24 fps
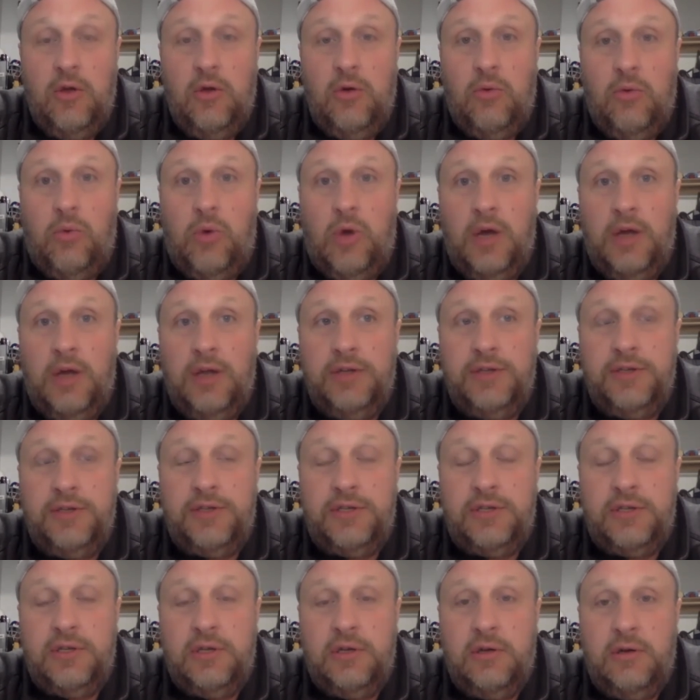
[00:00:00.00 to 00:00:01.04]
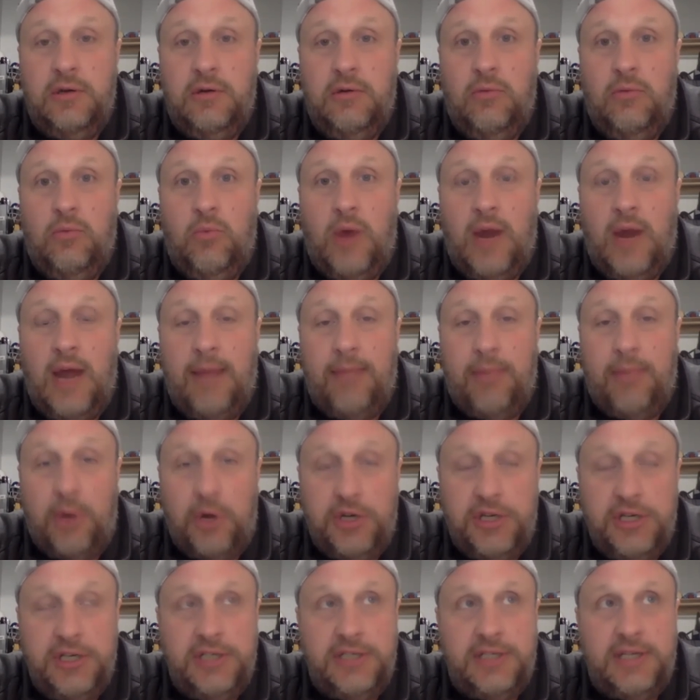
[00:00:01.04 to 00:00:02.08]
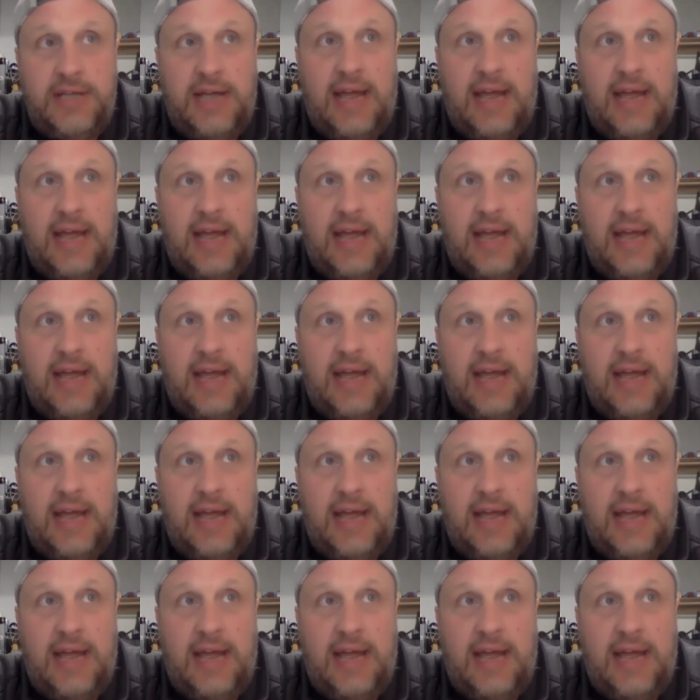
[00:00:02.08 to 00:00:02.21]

was what I purchased.